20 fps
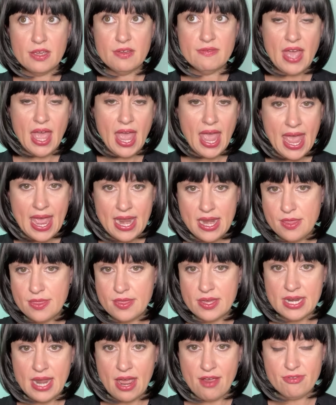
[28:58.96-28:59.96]
of
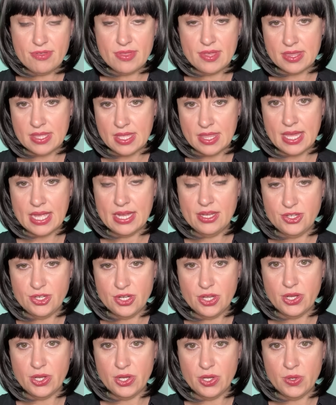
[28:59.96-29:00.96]
anything and everything that they
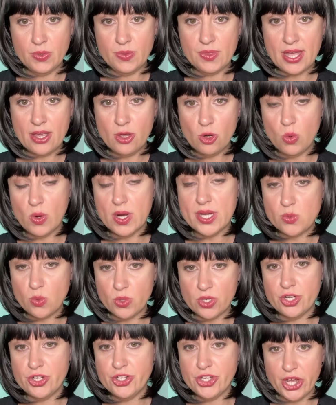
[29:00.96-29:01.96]
do. They always want
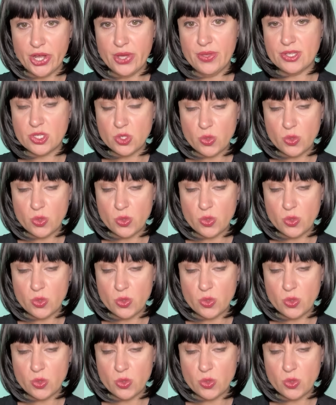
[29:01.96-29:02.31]
to know this